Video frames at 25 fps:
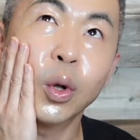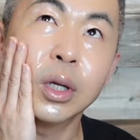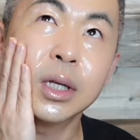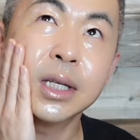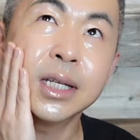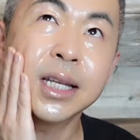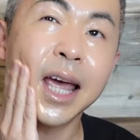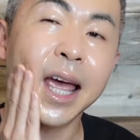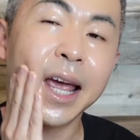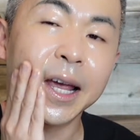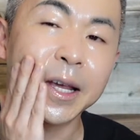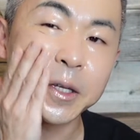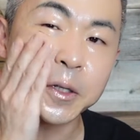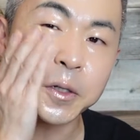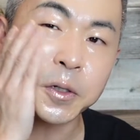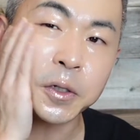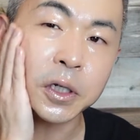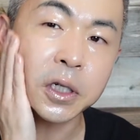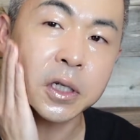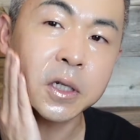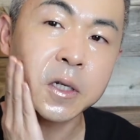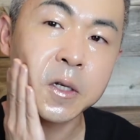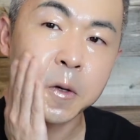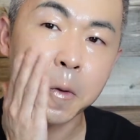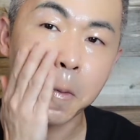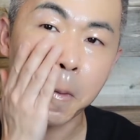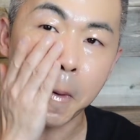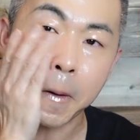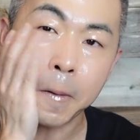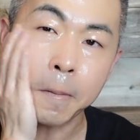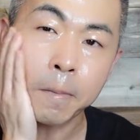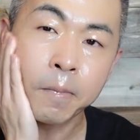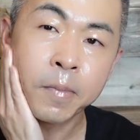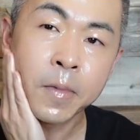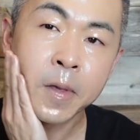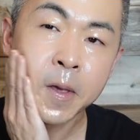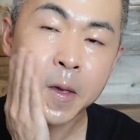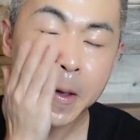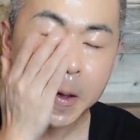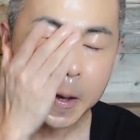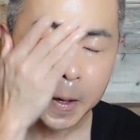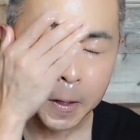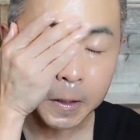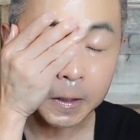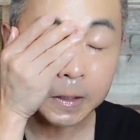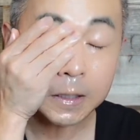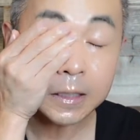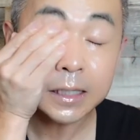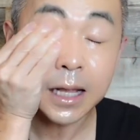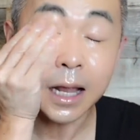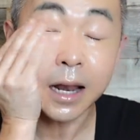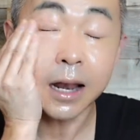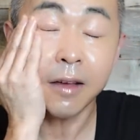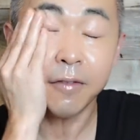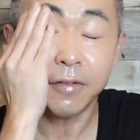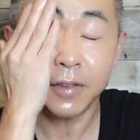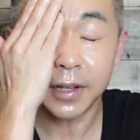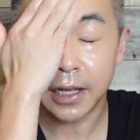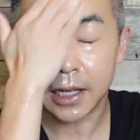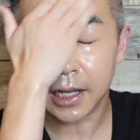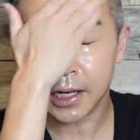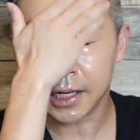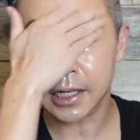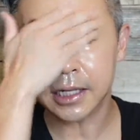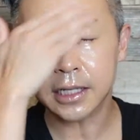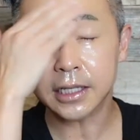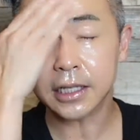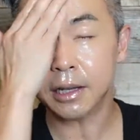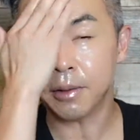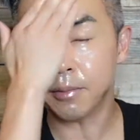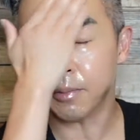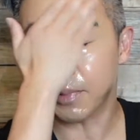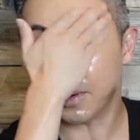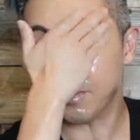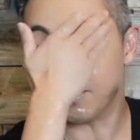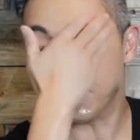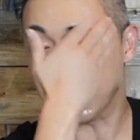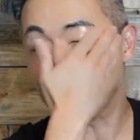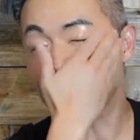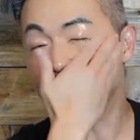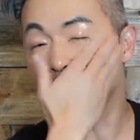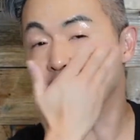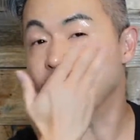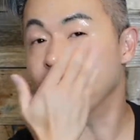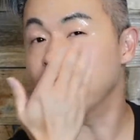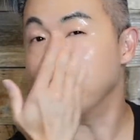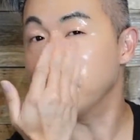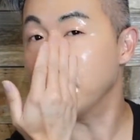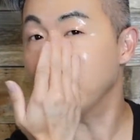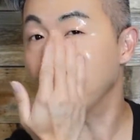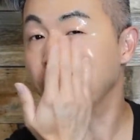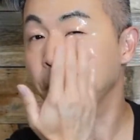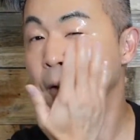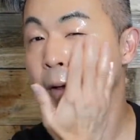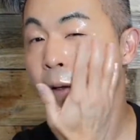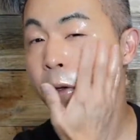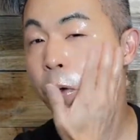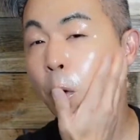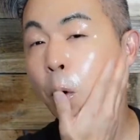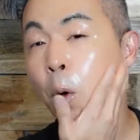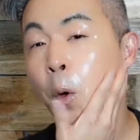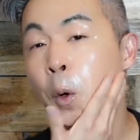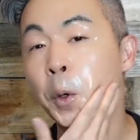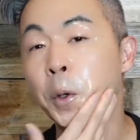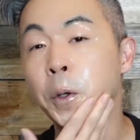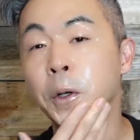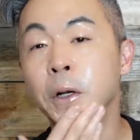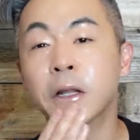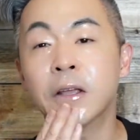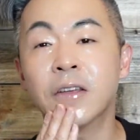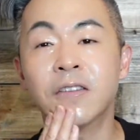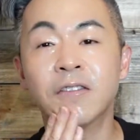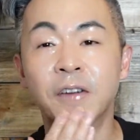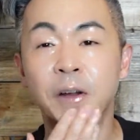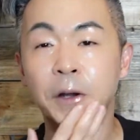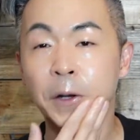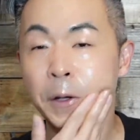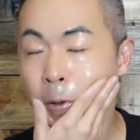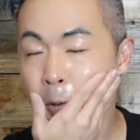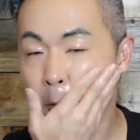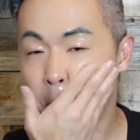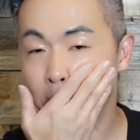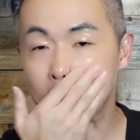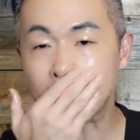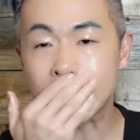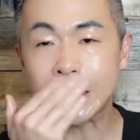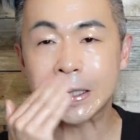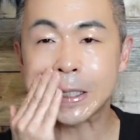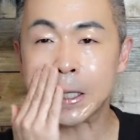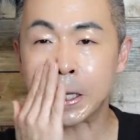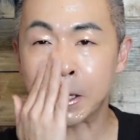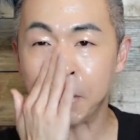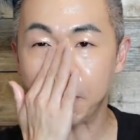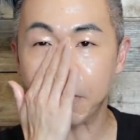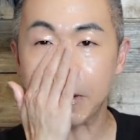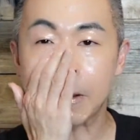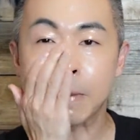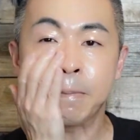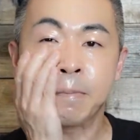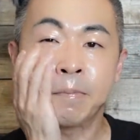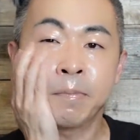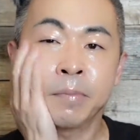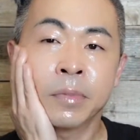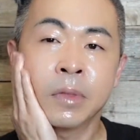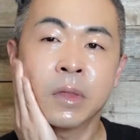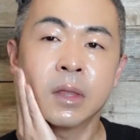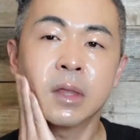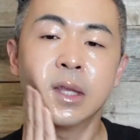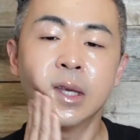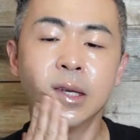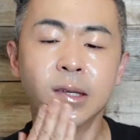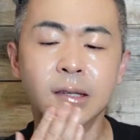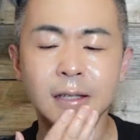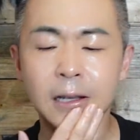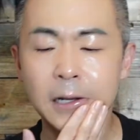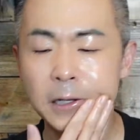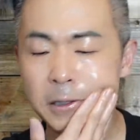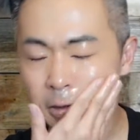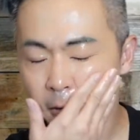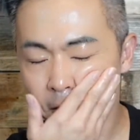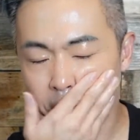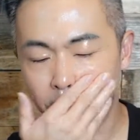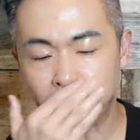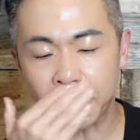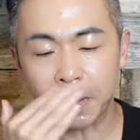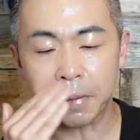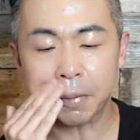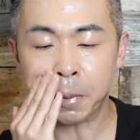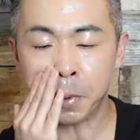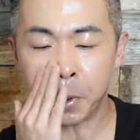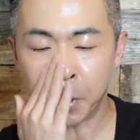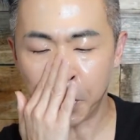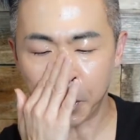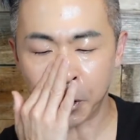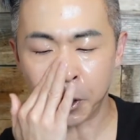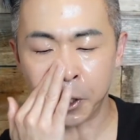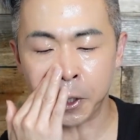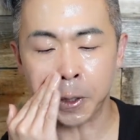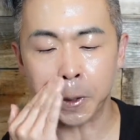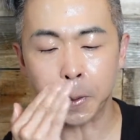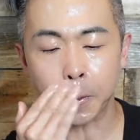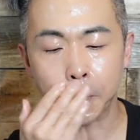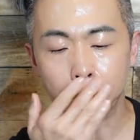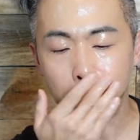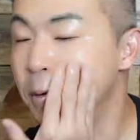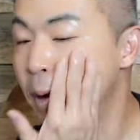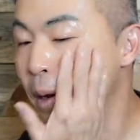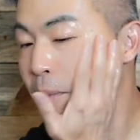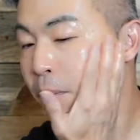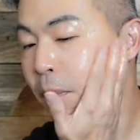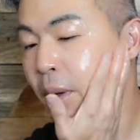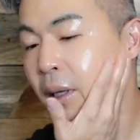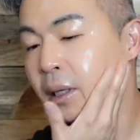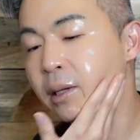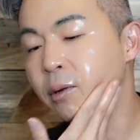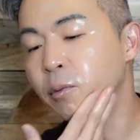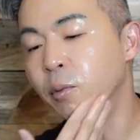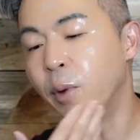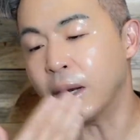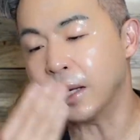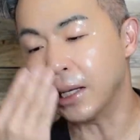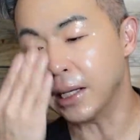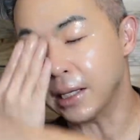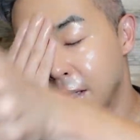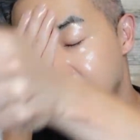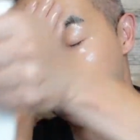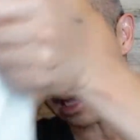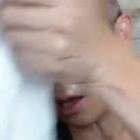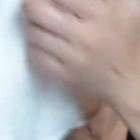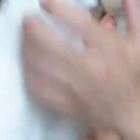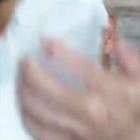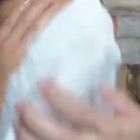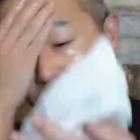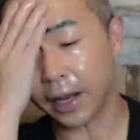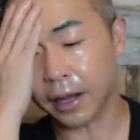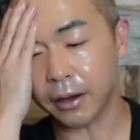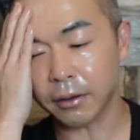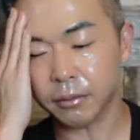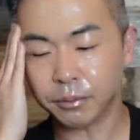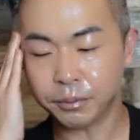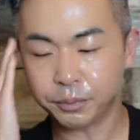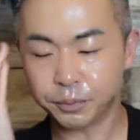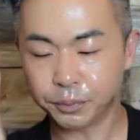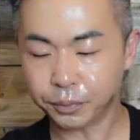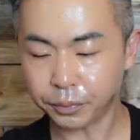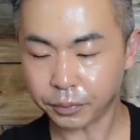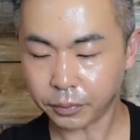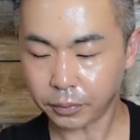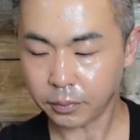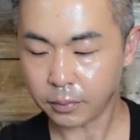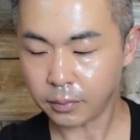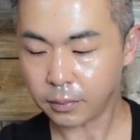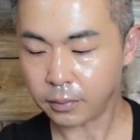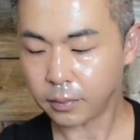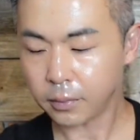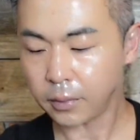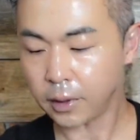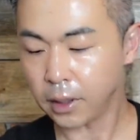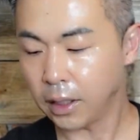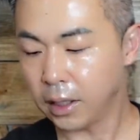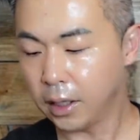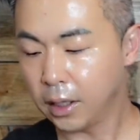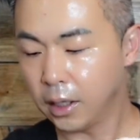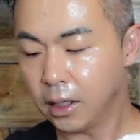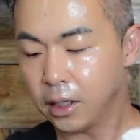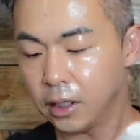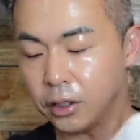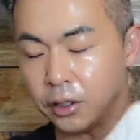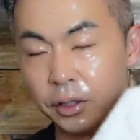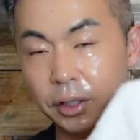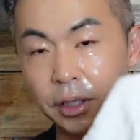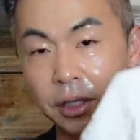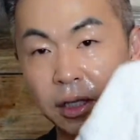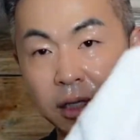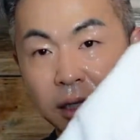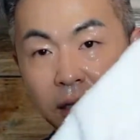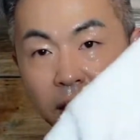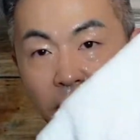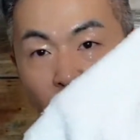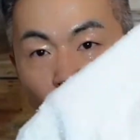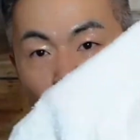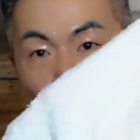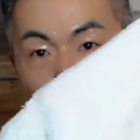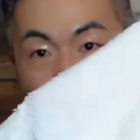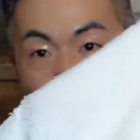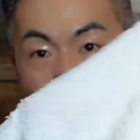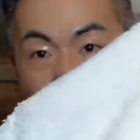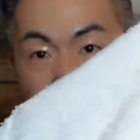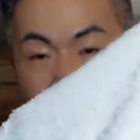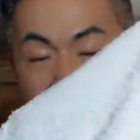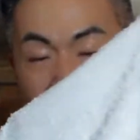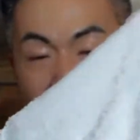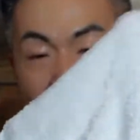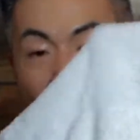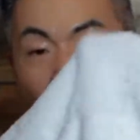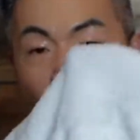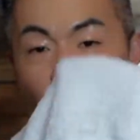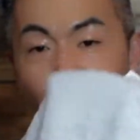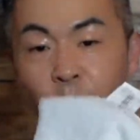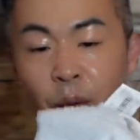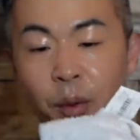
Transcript: texture to it. You know, some of the cleansing balm become very oily, very greasy, but this actually feels pretty good. Wipe this off now. So this is the white towel,